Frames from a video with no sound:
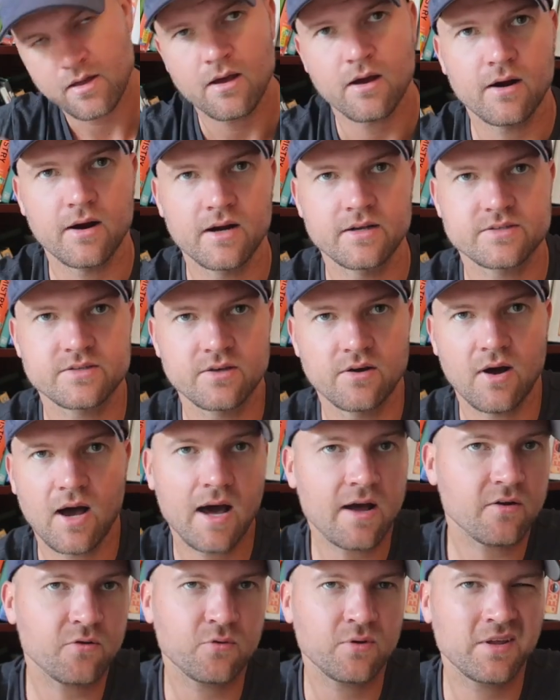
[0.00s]
All right, so
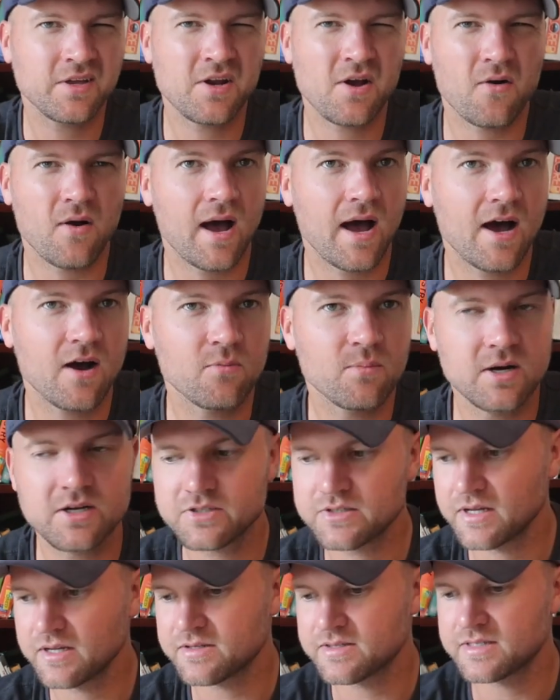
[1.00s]
I don't really know how
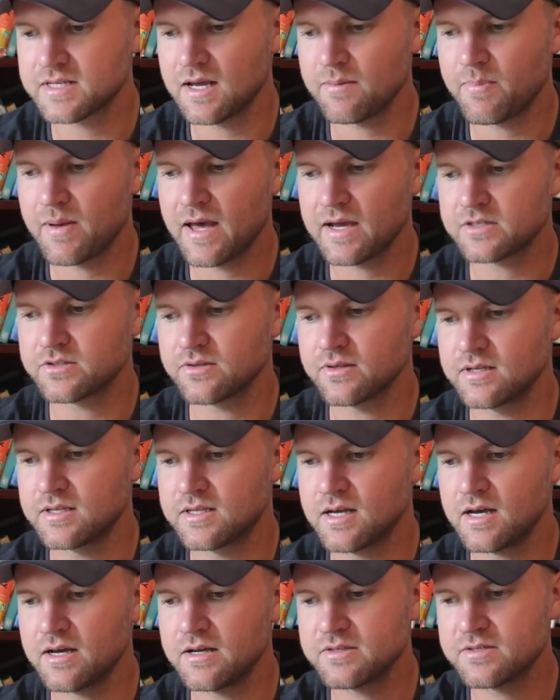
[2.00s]
much that step actually
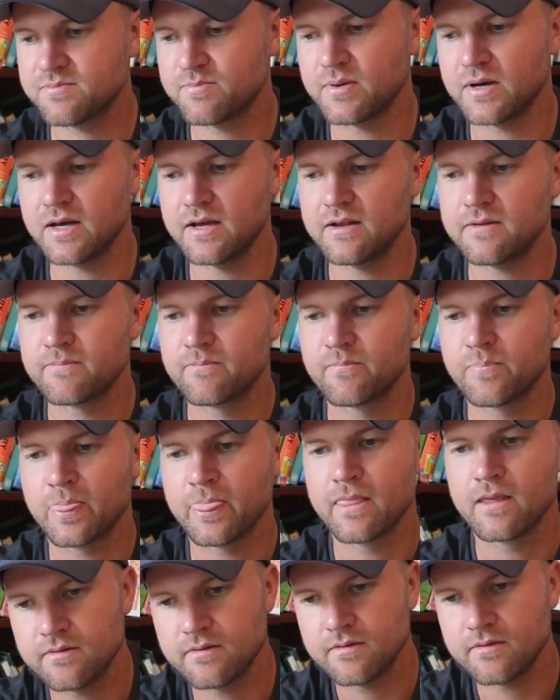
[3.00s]
does, but
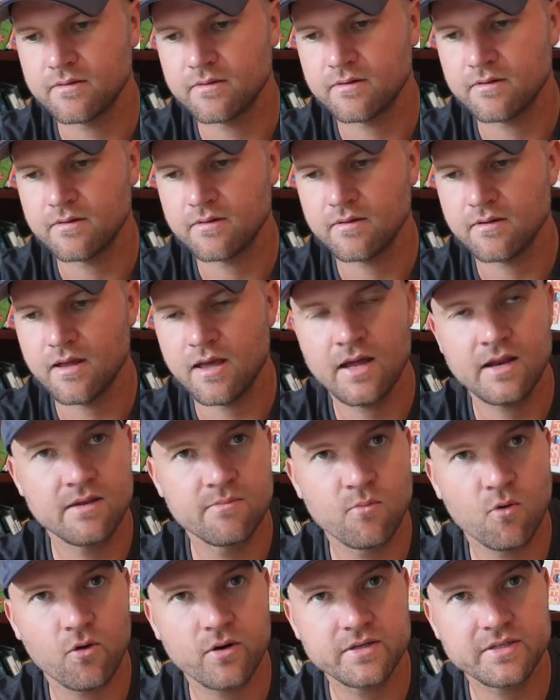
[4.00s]
any
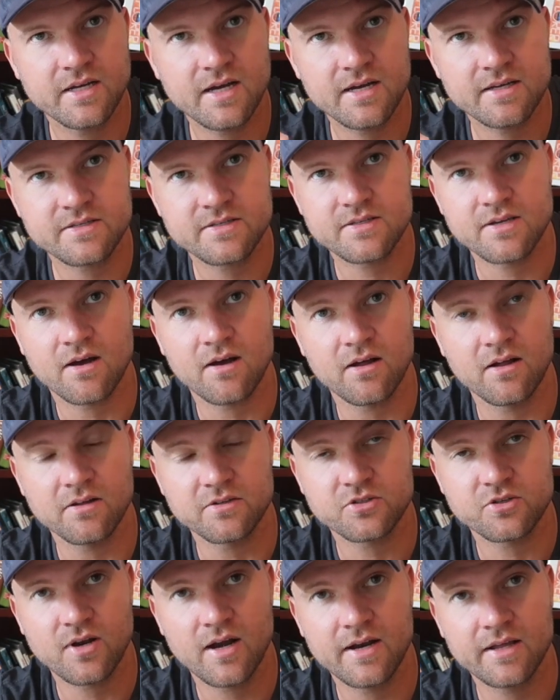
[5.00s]
more dust, I'll
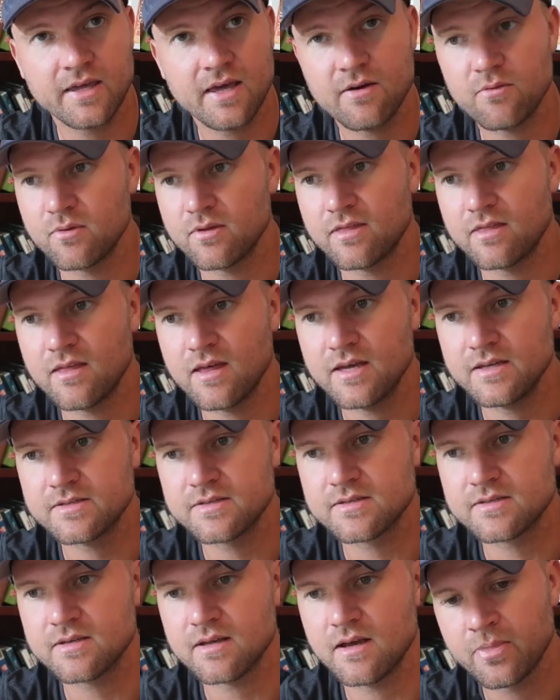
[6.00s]
try to get with
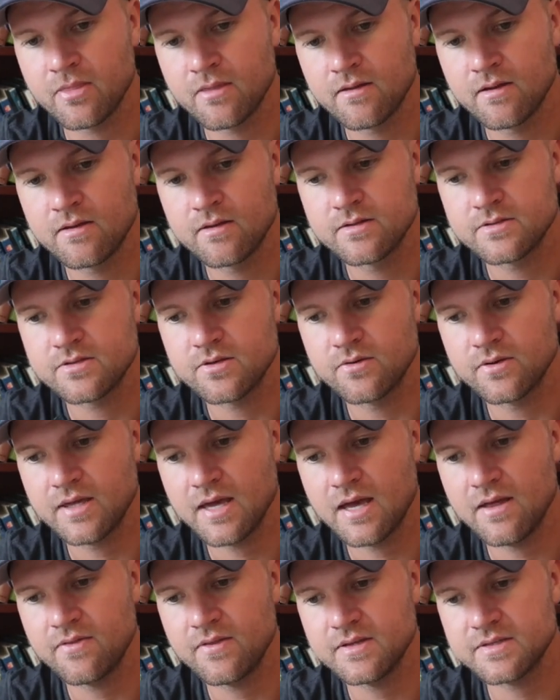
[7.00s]
this. So
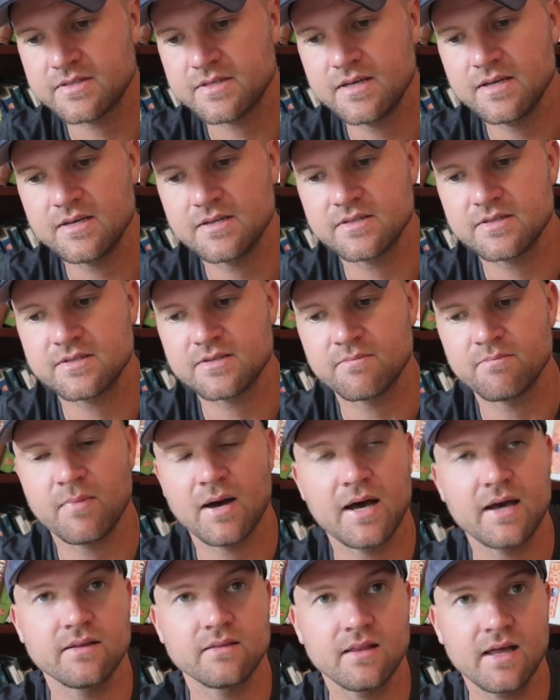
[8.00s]
again, this is
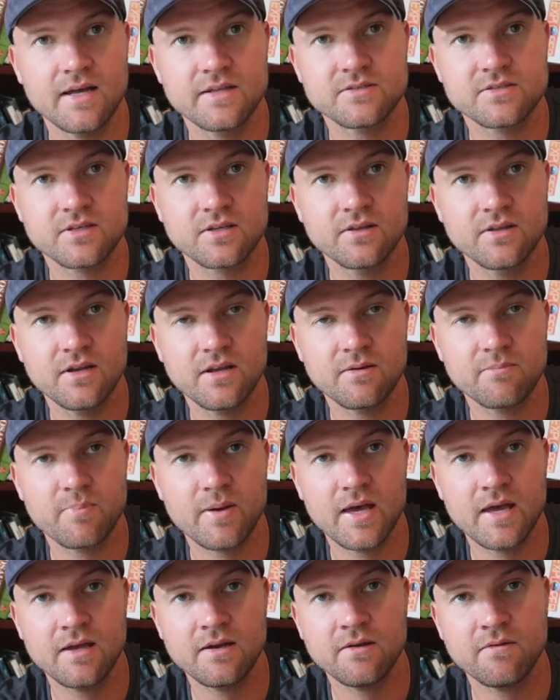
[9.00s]
my lens cleaning
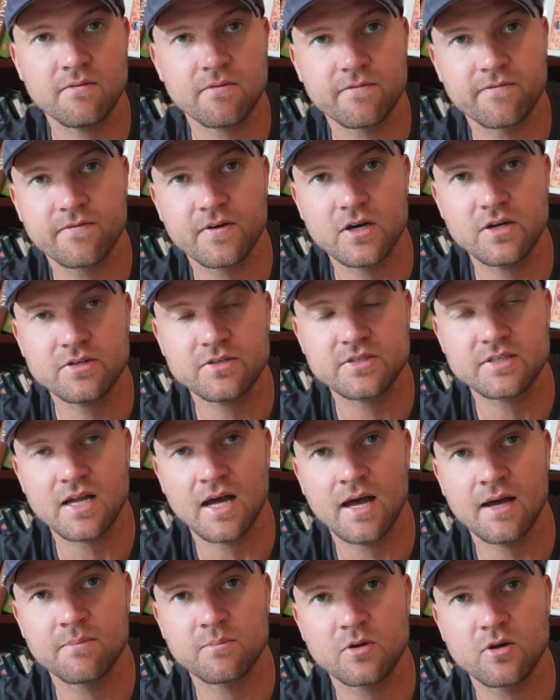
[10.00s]
pen. First,
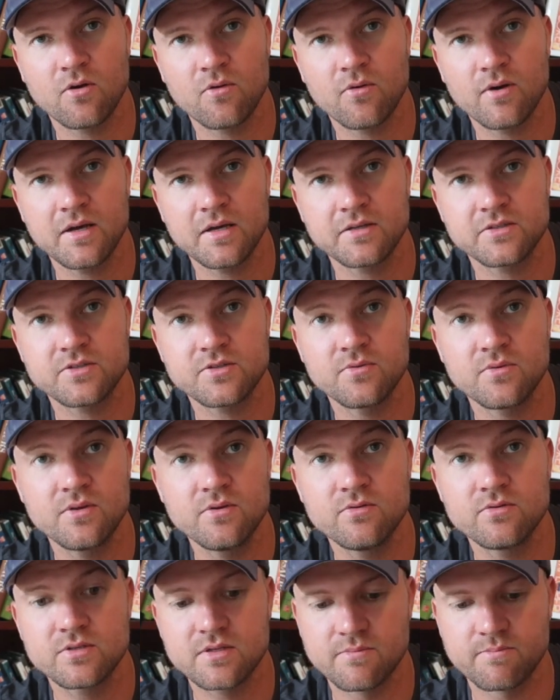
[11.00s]
I'm going to
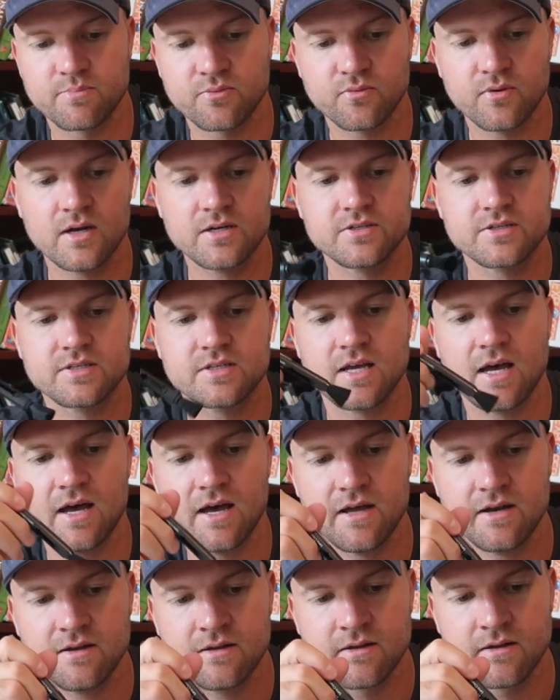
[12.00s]
use the brush
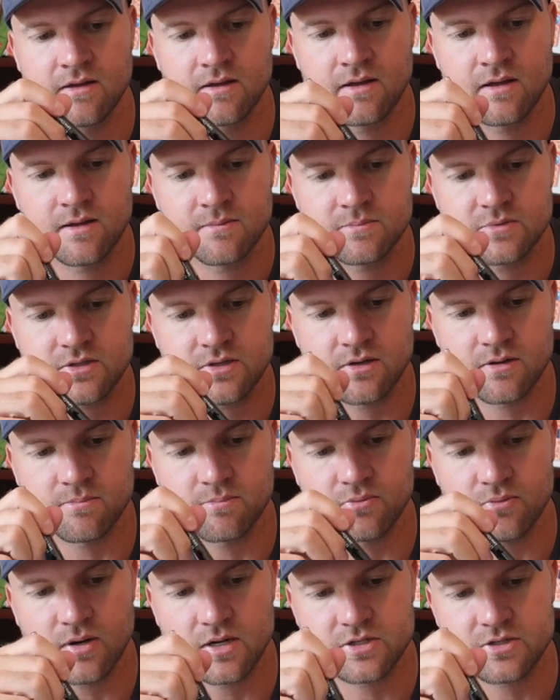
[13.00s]
side. I'm just gonna
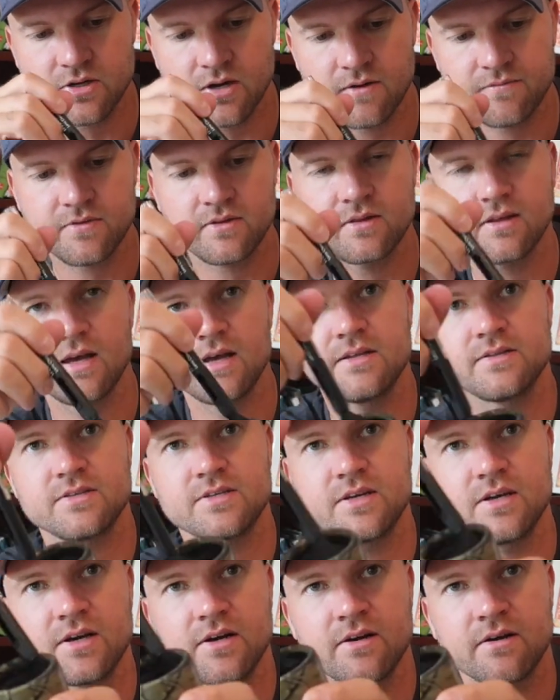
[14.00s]
brush off the lens
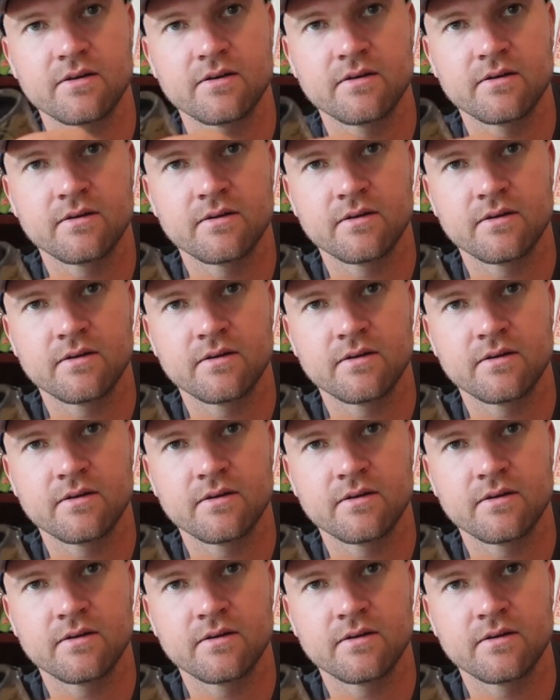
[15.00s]
here.